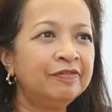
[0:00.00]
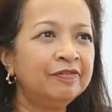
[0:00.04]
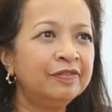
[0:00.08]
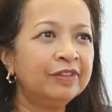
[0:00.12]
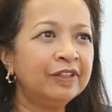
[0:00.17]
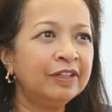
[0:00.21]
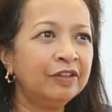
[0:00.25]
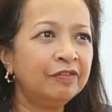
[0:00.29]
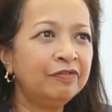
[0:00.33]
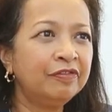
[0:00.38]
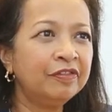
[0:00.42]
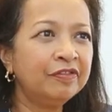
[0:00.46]

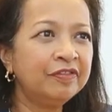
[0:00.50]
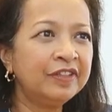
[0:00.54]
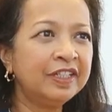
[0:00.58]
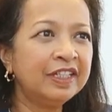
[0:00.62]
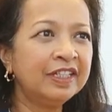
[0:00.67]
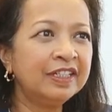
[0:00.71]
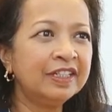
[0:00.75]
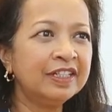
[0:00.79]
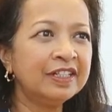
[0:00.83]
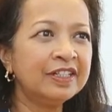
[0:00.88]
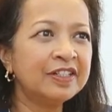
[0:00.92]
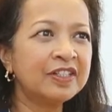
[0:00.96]

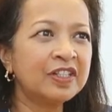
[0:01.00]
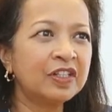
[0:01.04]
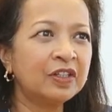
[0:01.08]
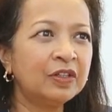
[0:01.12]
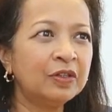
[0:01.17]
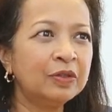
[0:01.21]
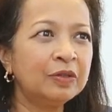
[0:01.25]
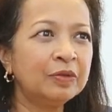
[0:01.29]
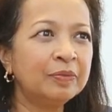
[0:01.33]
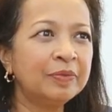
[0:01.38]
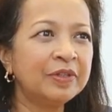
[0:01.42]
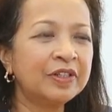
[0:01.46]
15 years
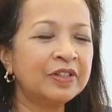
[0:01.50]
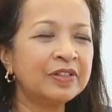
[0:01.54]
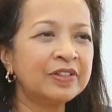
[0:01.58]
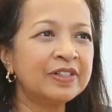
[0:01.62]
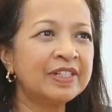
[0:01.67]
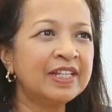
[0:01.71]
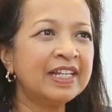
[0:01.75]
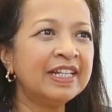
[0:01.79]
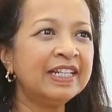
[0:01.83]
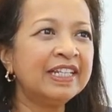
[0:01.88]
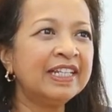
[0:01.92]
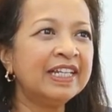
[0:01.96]
ago,
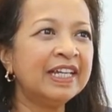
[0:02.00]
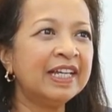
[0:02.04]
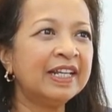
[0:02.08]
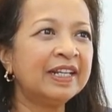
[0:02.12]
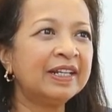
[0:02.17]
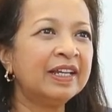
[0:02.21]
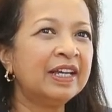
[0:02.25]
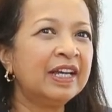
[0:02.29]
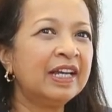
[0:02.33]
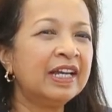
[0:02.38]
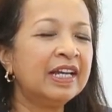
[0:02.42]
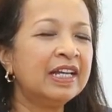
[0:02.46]
because then he
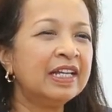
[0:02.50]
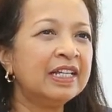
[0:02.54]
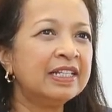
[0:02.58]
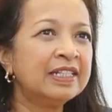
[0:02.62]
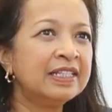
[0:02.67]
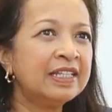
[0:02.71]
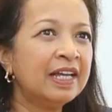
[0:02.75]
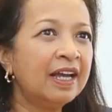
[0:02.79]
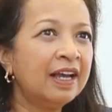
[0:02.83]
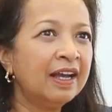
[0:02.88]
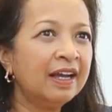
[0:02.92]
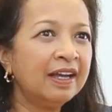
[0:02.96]
had
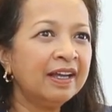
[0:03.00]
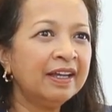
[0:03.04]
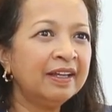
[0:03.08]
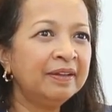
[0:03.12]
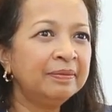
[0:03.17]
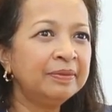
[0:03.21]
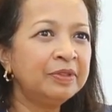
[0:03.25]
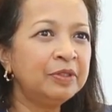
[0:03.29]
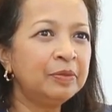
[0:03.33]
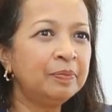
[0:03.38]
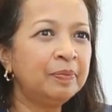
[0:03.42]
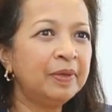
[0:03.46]

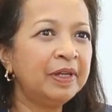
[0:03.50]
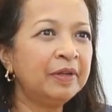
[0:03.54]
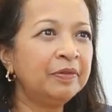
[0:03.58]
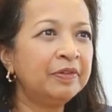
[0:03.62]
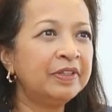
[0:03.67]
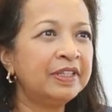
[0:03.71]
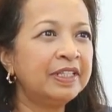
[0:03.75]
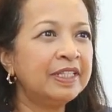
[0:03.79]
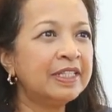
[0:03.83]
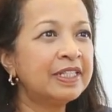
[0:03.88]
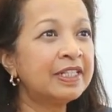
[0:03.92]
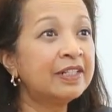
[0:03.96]
time to play
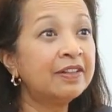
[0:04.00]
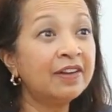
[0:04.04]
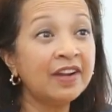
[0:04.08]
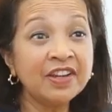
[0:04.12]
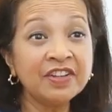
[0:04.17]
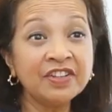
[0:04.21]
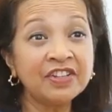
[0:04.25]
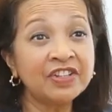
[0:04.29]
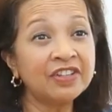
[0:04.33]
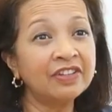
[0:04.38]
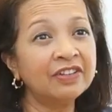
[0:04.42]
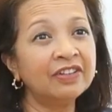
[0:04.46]
with his
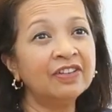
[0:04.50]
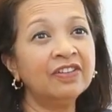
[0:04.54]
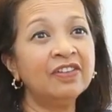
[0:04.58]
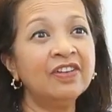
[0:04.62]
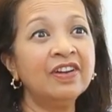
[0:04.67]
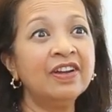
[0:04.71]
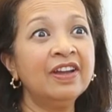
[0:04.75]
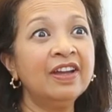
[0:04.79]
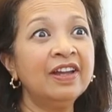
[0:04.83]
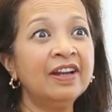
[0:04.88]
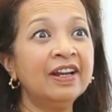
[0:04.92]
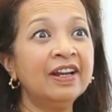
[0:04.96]

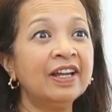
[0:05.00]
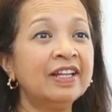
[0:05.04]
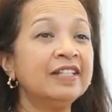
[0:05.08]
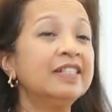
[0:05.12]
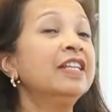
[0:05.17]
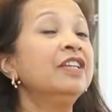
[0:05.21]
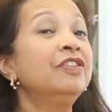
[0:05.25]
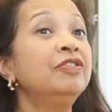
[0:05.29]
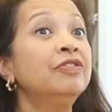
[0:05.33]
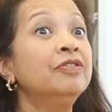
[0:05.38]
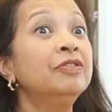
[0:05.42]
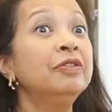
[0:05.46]
grandchildren. I
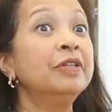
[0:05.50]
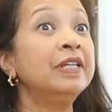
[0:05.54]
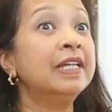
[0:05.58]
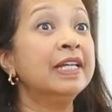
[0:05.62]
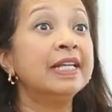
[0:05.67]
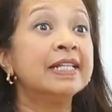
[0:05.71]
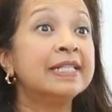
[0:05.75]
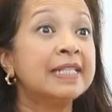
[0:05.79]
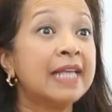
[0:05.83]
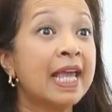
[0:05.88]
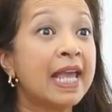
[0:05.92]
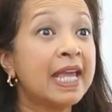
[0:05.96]
said, you know, he
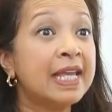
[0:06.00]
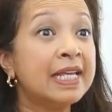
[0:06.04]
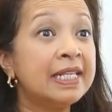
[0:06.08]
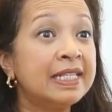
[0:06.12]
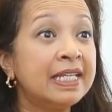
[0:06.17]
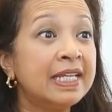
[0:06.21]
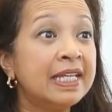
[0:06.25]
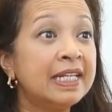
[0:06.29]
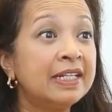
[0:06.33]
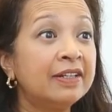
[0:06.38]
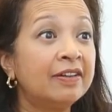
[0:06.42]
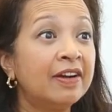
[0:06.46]
has
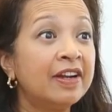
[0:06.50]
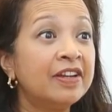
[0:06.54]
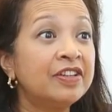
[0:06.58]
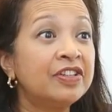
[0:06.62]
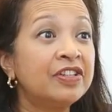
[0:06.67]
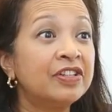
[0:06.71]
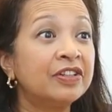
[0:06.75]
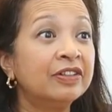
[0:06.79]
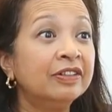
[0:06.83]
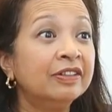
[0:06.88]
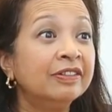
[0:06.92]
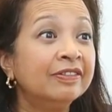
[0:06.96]
18
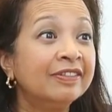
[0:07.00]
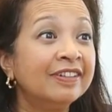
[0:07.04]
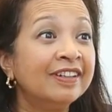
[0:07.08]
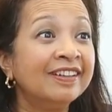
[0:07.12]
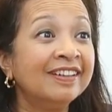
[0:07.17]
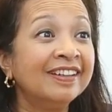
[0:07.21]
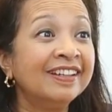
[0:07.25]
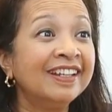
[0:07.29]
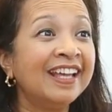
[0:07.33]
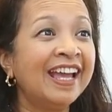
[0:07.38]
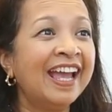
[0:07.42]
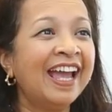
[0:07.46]

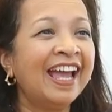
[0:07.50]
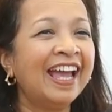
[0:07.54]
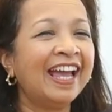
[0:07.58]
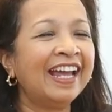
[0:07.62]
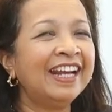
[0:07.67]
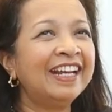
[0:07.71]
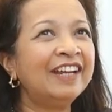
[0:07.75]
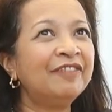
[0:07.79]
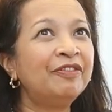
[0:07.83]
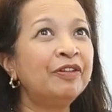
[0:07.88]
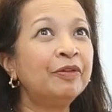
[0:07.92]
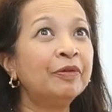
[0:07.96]
grandchildren,
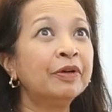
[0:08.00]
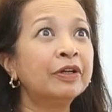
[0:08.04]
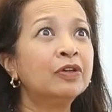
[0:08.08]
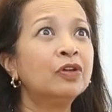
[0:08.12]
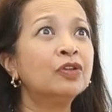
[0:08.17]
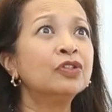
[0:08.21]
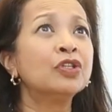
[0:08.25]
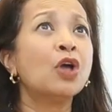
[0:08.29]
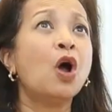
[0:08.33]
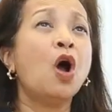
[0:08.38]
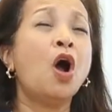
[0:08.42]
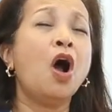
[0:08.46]
and everyone
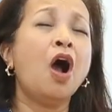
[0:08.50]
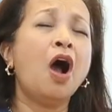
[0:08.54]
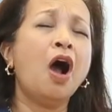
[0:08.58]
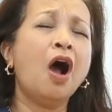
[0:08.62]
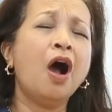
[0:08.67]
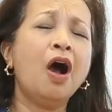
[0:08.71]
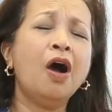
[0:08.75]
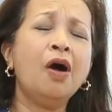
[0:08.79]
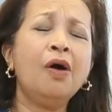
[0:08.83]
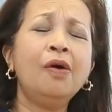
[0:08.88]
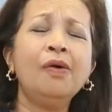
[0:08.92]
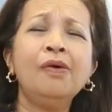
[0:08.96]
goes,
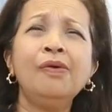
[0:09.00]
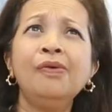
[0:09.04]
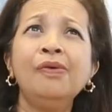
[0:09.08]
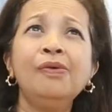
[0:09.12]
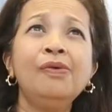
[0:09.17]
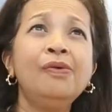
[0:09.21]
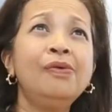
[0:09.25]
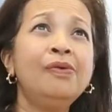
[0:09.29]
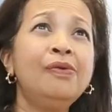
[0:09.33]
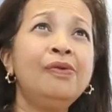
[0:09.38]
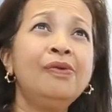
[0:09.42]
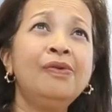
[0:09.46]

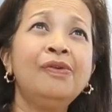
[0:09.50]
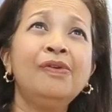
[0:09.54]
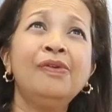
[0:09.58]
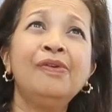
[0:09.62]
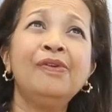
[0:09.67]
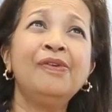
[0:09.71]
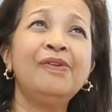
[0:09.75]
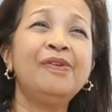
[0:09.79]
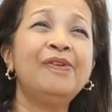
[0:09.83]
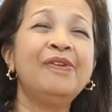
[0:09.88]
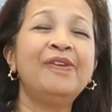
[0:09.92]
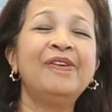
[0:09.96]

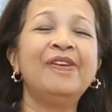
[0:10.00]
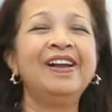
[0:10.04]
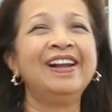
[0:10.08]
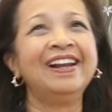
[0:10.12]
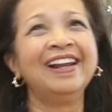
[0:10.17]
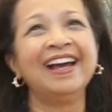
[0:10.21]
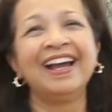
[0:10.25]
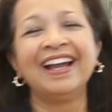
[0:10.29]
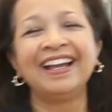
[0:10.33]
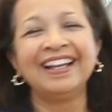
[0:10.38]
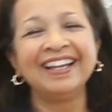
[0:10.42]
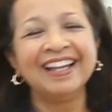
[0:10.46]

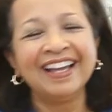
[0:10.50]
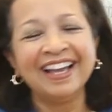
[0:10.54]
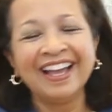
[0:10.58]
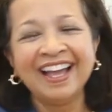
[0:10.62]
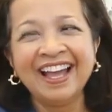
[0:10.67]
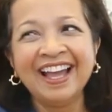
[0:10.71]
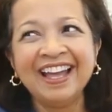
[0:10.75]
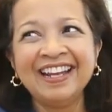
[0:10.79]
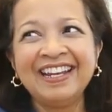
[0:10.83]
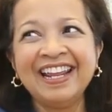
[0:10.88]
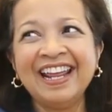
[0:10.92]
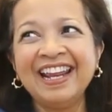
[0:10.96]
oh, like,
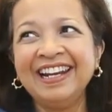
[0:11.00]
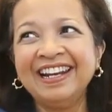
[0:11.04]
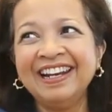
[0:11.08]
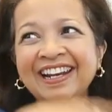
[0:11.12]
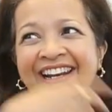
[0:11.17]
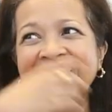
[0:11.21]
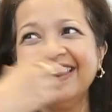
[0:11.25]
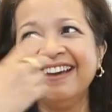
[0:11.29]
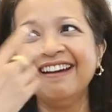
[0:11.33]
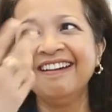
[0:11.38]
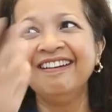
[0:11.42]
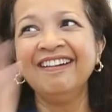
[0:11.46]

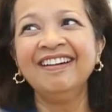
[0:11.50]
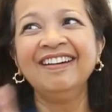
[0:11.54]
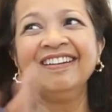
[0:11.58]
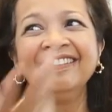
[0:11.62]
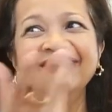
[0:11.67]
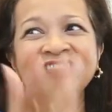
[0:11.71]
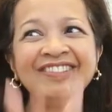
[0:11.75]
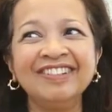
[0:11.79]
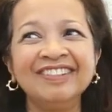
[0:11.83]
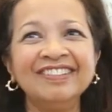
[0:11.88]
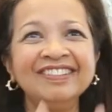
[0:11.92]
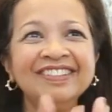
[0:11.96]
they
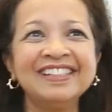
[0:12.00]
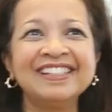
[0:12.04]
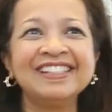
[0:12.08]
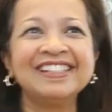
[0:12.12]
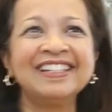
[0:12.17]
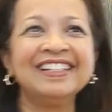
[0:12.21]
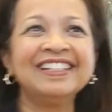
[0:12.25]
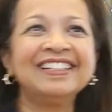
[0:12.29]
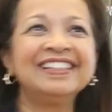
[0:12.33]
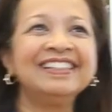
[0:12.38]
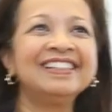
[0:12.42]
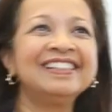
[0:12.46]
loved all these
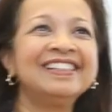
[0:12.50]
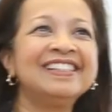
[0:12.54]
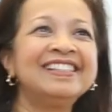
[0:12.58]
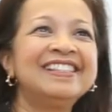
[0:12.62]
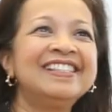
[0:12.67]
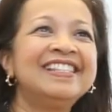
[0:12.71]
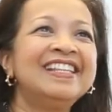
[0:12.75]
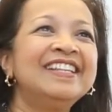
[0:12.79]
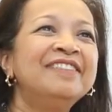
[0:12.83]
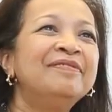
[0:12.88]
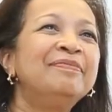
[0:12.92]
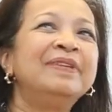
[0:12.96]
little
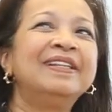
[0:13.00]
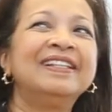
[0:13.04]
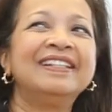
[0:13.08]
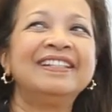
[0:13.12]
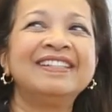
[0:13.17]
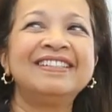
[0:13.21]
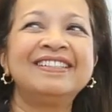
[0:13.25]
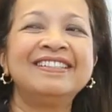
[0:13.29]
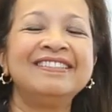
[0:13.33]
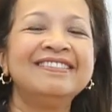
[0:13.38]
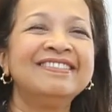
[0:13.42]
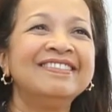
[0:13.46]

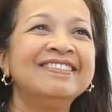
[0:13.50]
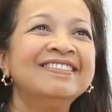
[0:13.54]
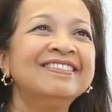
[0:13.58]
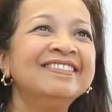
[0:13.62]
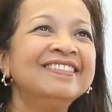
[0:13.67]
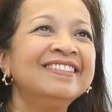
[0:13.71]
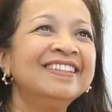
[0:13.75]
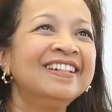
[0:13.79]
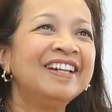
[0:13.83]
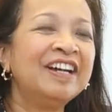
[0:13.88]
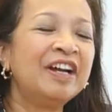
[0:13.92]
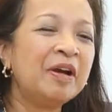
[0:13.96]
tidbits, you
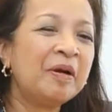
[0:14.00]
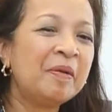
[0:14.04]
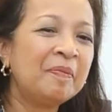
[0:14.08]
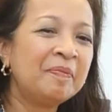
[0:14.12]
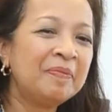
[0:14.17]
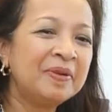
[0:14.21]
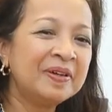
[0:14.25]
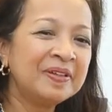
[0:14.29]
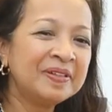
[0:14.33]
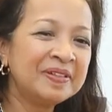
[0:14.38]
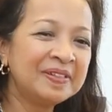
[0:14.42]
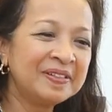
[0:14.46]
know,
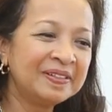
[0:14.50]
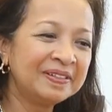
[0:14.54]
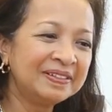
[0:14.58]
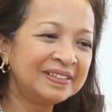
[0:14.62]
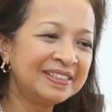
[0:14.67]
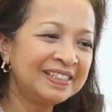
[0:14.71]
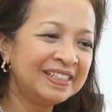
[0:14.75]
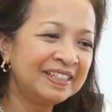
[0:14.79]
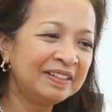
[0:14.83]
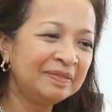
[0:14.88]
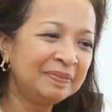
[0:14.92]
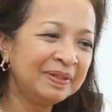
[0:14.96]
personal
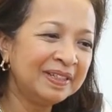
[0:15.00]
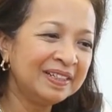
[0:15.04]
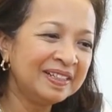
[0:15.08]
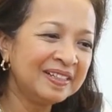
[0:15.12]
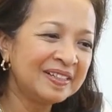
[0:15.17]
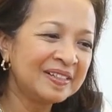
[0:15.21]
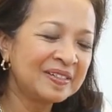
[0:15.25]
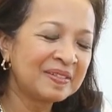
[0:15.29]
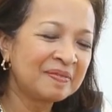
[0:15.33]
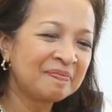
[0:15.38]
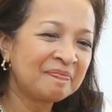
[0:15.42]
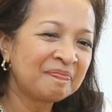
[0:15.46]

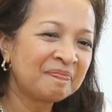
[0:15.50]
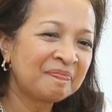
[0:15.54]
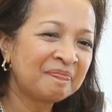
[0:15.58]
tidbits.